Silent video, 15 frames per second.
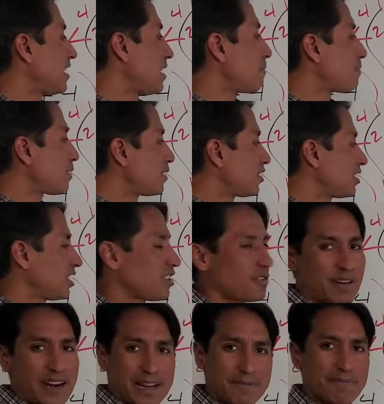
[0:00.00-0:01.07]
numbers in the
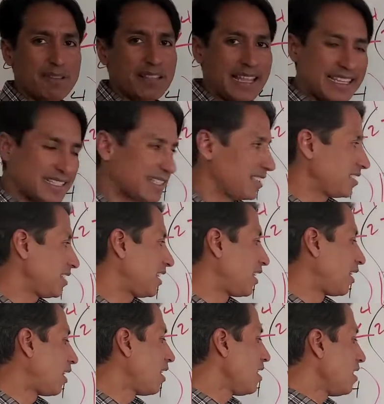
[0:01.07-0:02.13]
right places
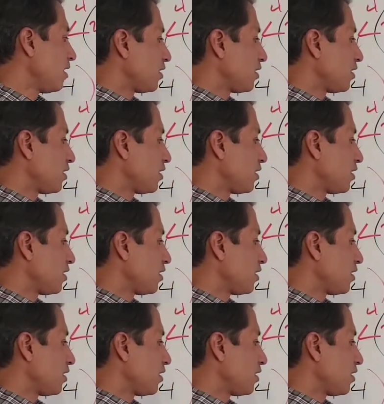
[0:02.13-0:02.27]
here.